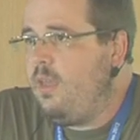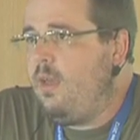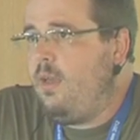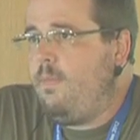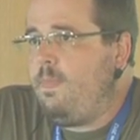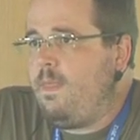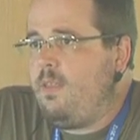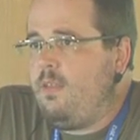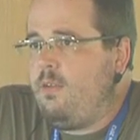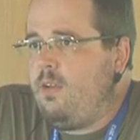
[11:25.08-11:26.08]
Um,
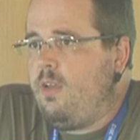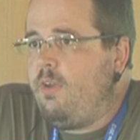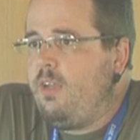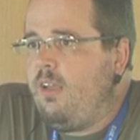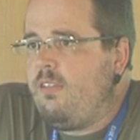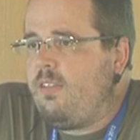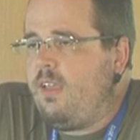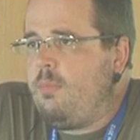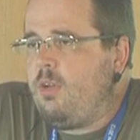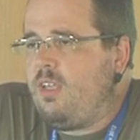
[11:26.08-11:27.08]
a very nice
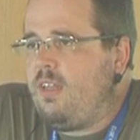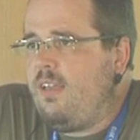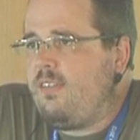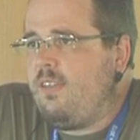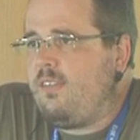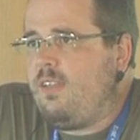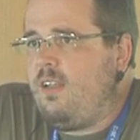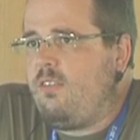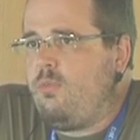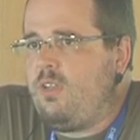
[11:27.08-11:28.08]
thing about Git Annex is that
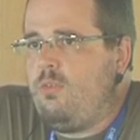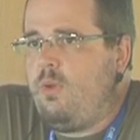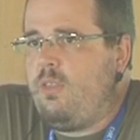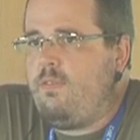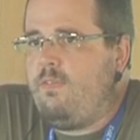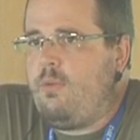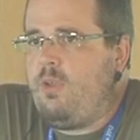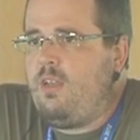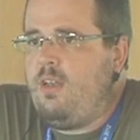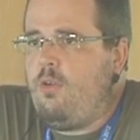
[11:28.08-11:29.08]
it's written with
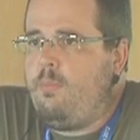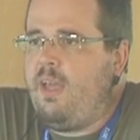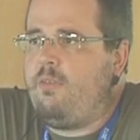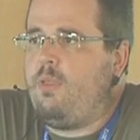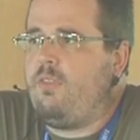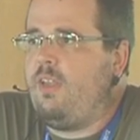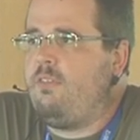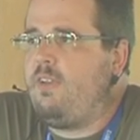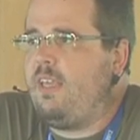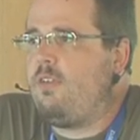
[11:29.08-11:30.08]
very low bandwidth and
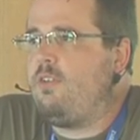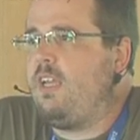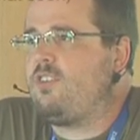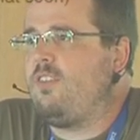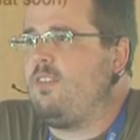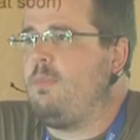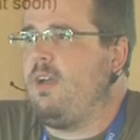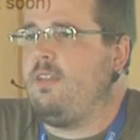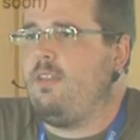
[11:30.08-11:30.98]
flaky connections in mind.